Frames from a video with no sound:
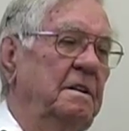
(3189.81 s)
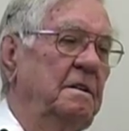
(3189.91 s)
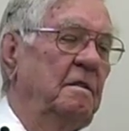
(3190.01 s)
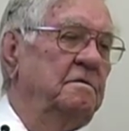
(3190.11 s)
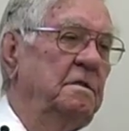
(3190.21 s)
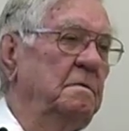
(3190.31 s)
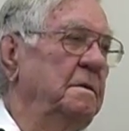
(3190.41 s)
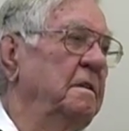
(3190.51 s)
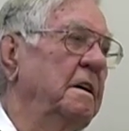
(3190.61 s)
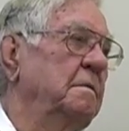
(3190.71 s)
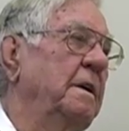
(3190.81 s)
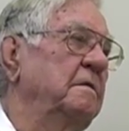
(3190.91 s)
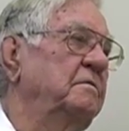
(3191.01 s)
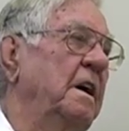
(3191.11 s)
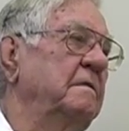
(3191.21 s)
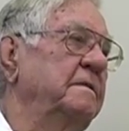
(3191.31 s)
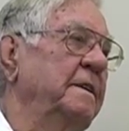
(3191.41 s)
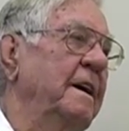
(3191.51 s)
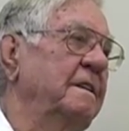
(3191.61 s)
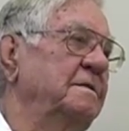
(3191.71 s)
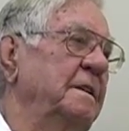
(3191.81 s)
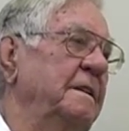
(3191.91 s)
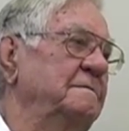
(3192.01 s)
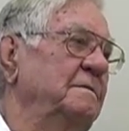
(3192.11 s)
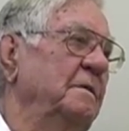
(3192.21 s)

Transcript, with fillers: it also blew out about 5 gallons of that